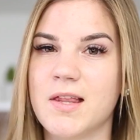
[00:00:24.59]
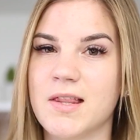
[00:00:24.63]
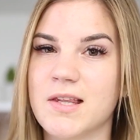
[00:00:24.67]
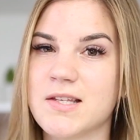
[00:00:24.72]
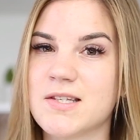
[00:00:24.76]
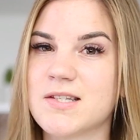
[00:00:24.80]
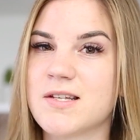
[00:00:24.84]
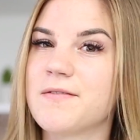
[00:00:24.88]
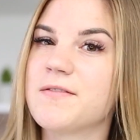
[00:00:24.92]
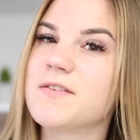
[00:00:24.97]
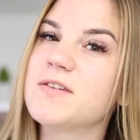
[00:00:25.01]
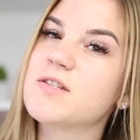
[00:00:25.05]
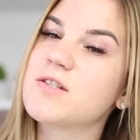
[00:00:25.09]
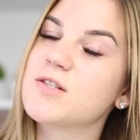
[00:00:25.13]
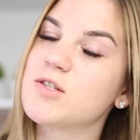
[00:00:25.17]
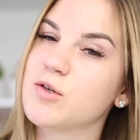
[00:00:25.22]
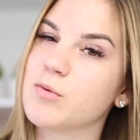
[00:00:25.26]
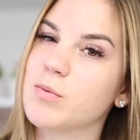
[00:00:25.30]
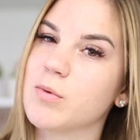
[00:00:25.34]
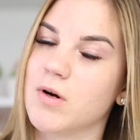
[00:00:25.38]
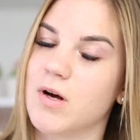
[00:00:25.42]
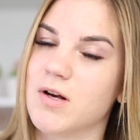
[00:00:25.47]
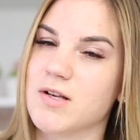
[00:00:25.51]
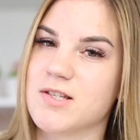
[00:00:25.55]
This stuff is
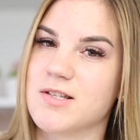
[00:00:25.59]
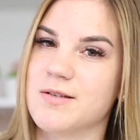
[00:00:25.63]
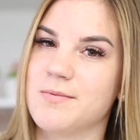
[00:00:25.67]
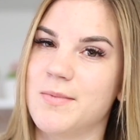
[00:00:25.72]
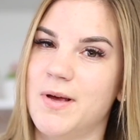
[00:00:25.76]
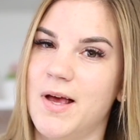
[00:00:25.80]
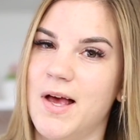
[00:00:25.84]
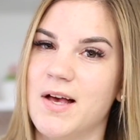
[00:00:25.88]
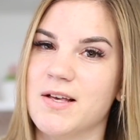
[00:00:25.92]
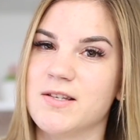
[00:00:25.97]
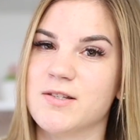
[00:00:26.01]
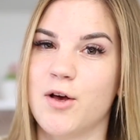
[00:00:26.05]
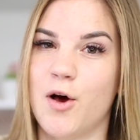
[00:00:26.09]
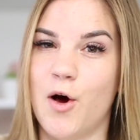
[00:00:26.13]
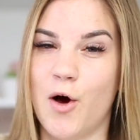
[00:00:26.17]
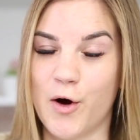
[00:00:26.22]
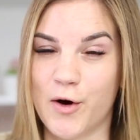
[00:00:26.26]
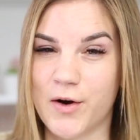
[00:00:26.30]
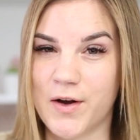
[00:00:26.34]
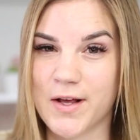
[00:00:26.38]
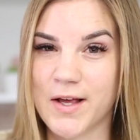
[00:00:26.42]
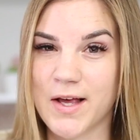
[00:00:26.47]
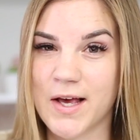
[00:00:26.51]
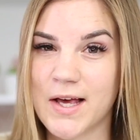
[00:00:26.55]
super awesome. It has
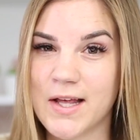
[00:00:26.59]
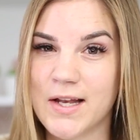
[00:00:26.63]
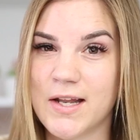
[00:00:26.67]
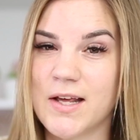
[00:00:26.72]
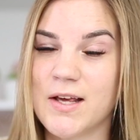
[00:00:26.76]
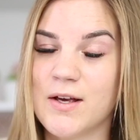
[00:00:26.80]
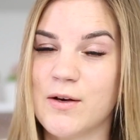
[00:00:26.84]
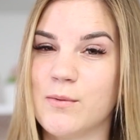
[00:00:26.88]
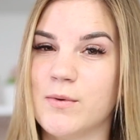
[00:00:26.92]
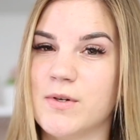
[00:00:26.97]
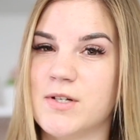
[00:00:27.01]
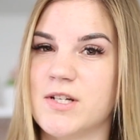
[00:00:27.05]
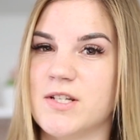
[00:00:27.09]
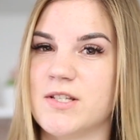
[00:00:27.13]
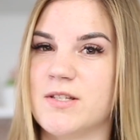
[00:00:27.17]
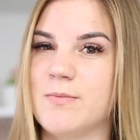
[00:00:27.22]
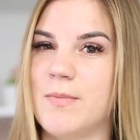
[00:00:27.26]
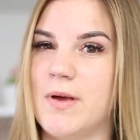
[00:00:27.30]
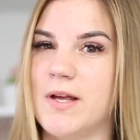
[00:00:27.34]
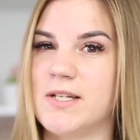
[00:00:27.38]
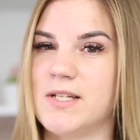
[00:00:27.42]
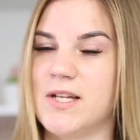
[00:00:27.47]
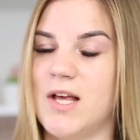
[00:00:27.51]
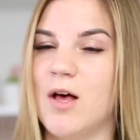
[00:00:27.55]
arnica in it, which is
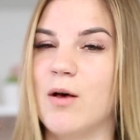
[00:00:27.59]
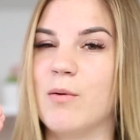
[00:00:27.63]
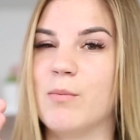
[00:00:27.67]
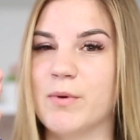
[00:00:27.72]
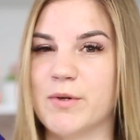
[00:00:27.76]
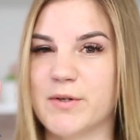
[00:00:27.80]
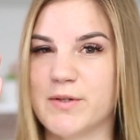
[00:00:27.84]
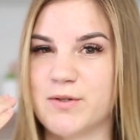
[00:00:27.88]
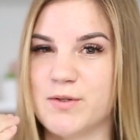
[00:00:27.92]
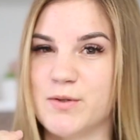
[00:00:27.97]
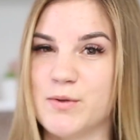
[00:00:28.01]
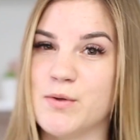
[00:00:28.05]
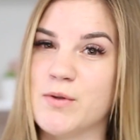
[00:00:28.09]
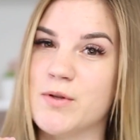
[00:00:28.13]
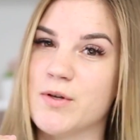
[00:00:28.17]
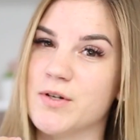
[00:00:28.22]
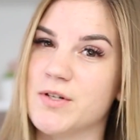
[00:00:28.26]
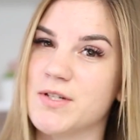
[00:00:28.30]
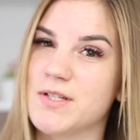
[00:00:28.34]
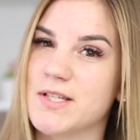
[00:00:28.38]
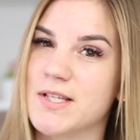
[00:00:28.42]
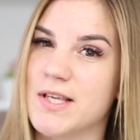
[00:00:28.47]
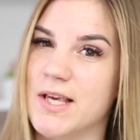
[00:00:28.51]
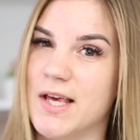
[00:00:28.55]
made to help soothe
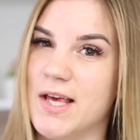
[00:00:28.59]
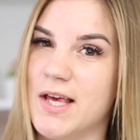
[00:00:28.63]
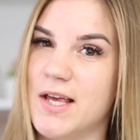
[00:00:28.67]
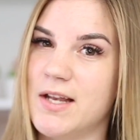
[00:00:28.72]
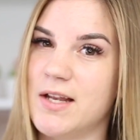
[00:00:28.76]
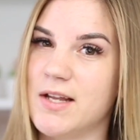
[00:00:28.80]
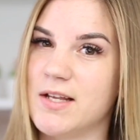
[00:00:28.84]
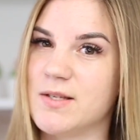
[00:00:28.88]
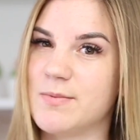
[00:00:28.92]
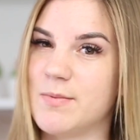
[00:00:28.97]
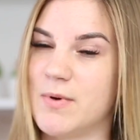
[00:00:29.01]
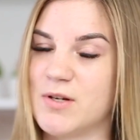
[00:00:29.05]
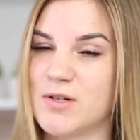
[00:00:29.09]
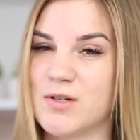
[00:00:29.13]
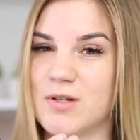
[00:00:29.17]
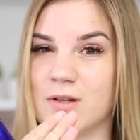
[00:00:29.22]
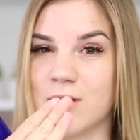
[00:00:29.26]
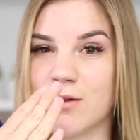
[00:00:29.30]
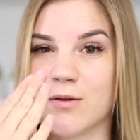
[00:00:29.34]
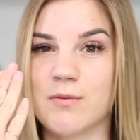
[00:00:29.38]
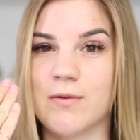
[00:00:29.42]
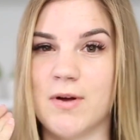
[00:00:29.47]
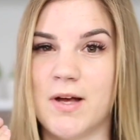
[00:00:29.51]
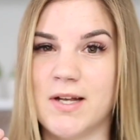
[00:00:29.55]
your skin, especially
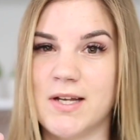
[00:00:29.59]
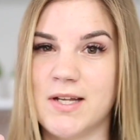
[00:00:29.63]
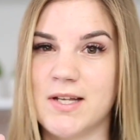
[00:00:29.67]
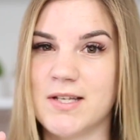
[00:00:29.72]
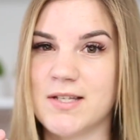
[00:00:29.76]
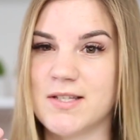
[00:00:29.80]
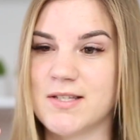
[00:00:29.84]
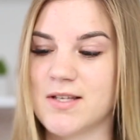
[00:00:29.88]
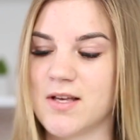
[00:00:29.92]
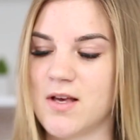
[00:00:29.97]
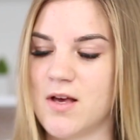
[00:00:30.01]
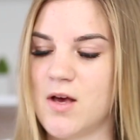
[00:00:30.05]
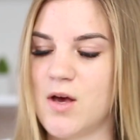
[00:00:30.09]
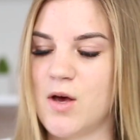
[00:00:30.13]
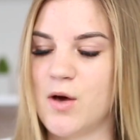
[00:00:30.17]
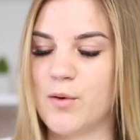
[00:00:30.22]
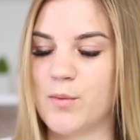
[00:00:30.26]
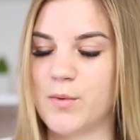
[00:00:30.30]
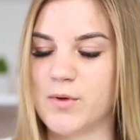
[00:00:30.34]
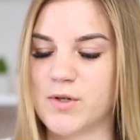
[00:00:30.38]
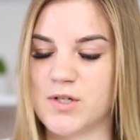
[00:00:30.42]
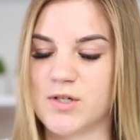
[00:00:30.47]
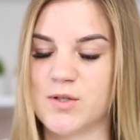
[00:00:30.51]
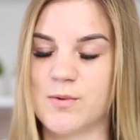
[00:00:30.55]
the redness,
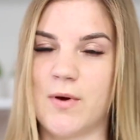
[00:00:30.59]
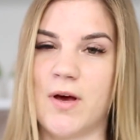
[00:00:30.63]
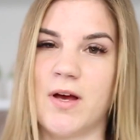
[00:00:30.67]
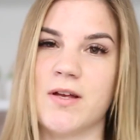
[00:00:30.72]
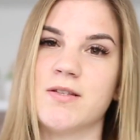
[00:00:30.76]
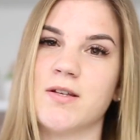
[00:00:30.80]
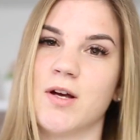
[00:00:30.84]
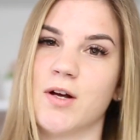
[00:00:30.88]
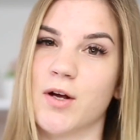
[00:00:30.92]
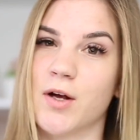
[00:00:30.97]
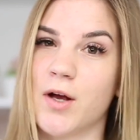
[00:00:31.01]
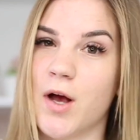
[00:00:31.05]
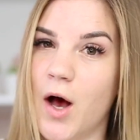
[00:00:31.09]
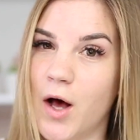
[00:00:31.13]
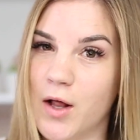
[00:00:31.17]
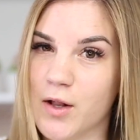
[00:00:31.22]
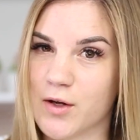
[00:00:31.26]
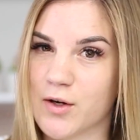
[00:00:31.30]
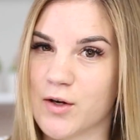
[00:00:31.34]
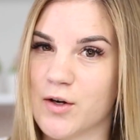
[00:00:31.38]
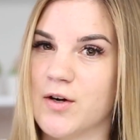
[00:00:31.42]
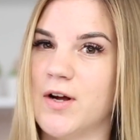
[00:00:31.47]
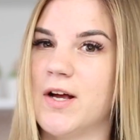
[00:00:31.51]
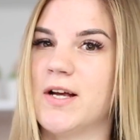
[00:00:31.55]
which is why it's our
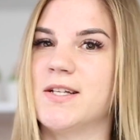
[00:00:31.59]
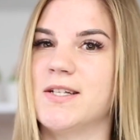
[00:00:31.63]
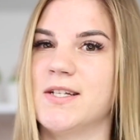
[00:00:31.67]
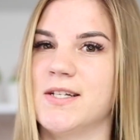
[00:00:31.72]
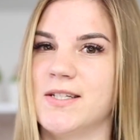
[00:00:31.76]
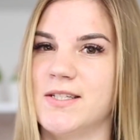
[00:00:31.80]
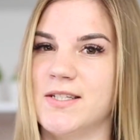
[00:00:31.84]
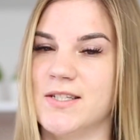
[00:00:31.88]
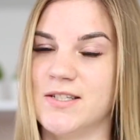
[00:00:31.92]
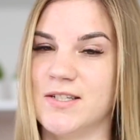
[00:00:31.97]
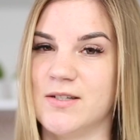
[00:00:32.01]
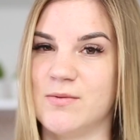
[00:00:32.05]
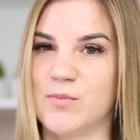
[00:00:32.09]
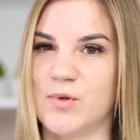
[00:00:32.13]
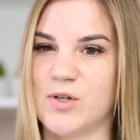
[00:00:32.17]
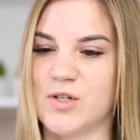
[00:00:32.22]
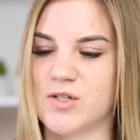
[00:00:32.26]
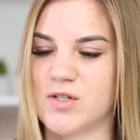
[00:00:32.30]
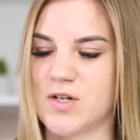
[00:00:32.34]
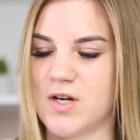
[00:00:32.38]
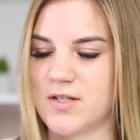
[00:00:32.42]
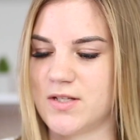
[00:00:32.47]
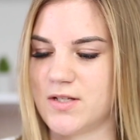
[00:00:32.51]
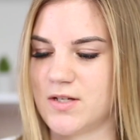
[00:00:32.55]
color correcting tinted
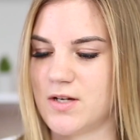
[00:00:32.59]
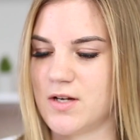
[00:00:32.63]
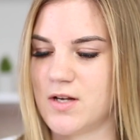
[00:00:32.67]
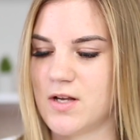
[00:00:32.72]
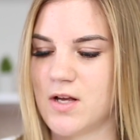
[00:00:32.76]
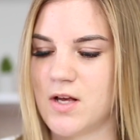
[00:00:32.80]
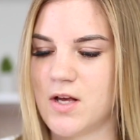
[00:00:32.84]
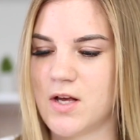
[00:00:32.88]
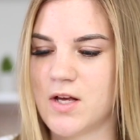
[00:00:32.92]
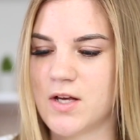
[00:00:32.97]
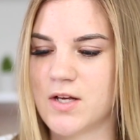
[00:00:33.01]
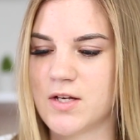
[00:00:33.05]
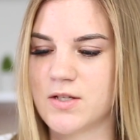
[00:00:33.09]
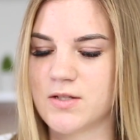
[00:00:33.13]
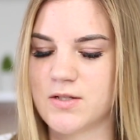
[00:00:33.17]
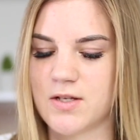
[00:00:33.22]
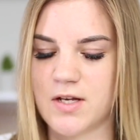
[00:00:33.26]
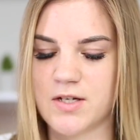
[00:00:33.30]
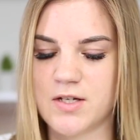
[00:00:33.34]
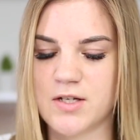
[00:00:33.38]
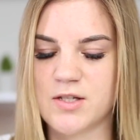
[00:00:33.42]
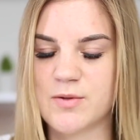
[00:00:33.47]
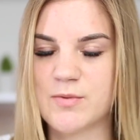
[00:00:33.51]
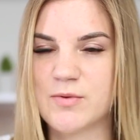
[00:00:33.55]
moisturizer. So
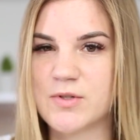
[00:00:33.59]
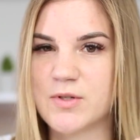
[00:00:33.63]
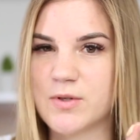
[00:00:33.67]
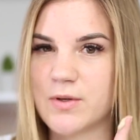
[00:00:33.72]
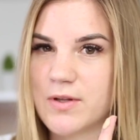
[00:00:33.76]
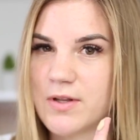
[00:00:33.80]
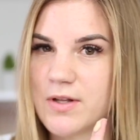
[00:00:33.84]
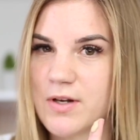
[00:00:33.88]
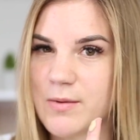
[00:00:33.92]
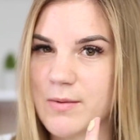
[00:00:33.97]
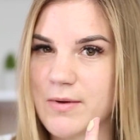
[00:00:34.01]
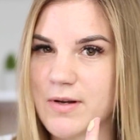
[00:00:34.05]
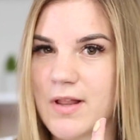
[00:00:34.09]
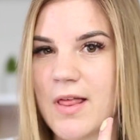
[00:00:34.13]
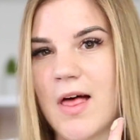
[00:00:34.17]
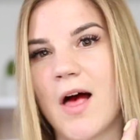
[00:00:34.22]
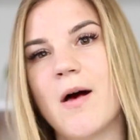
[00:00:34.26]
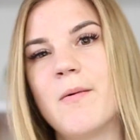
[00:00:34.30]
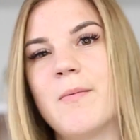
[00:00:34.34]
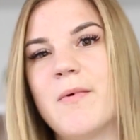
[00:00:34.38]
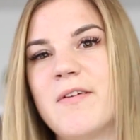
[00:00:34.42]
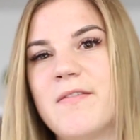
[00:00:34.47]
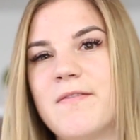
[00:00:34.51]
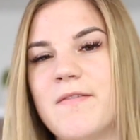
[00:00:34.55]
I just do a little bit of that
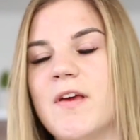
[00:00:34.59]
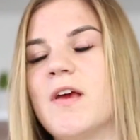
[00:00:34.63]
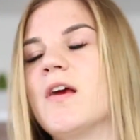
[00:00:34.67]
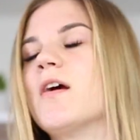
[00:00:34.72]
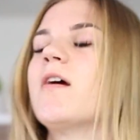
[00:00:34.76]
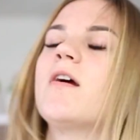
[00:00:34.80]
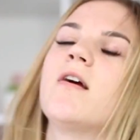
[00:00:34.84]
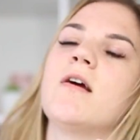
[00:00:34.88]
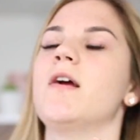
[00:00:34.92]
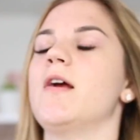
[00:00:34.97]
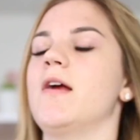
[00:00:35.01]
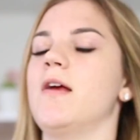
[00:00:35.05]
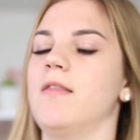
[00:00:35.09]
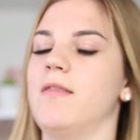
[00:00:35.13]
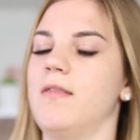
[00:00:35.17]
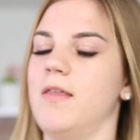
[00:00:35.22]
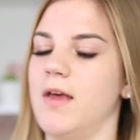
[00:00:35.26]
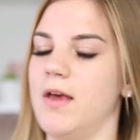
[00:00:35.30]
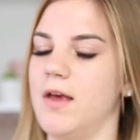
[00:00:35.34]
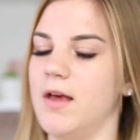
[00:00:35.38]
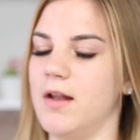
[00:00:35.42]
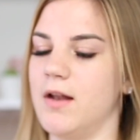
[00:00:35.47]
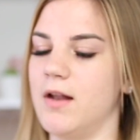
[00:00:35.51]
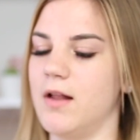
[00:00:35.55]
on my finger and
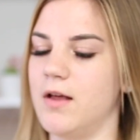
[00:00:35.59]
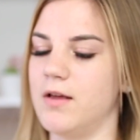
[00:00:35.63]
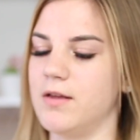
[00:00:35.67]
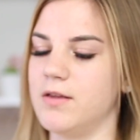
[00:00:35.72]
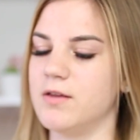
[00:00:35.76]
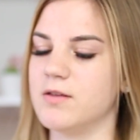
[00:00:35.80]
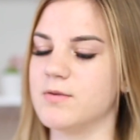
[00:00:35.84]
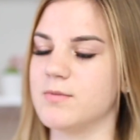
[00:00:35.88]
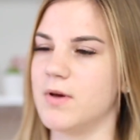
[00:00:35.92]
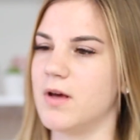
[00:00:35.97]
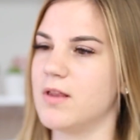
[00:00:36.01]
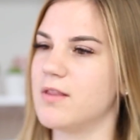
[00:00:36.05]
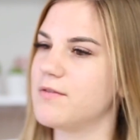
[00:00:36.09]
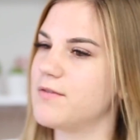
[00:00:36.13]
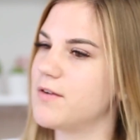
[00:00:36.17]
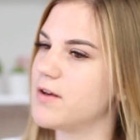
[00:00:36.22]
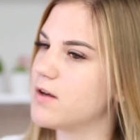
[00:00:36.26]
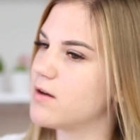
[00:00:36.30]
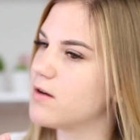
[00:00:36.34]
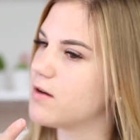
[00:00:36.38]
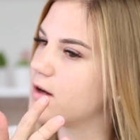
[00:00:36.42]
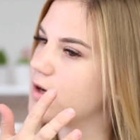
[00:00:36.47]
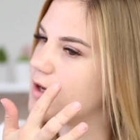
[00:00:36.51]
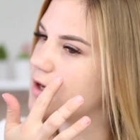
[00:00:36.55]
then I'll use my other
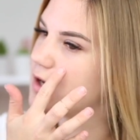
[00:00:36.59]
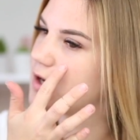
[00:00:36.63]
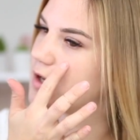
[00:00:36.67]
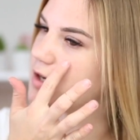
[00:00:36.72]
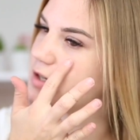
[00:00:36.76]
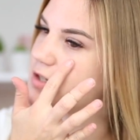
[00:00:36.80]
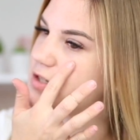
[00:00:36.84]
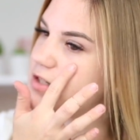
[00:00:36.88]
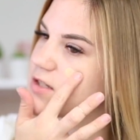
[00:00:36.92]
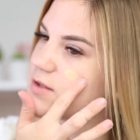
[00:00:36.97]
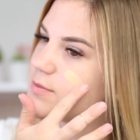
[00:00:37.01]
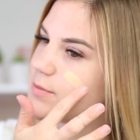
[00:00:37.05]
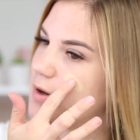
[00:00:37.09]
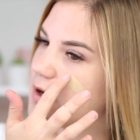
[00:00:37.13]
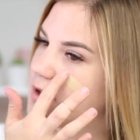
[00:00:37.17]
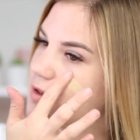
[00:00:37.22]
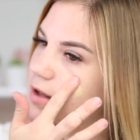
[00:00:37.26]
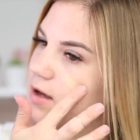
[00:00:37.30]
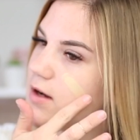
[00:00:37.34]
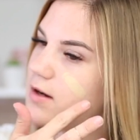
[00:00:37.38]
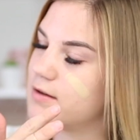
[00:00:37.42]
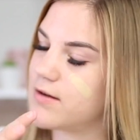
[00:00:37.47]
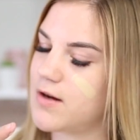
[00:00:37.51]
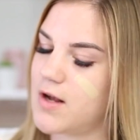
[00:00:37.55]
finger and kind of just spread
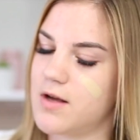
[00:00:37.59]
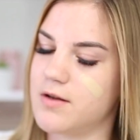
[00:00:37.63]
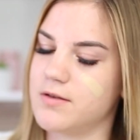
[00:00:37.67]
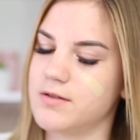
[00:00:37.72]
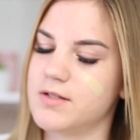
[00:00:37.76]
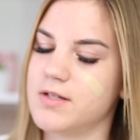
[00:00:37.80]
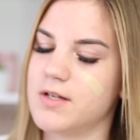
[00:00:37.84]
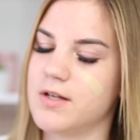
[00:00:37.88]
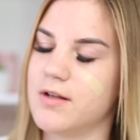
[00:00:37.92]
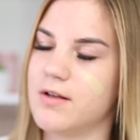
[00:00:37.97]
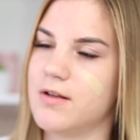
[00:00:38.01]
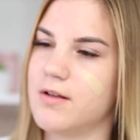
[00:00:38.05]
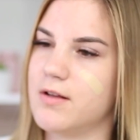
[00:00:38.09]
that around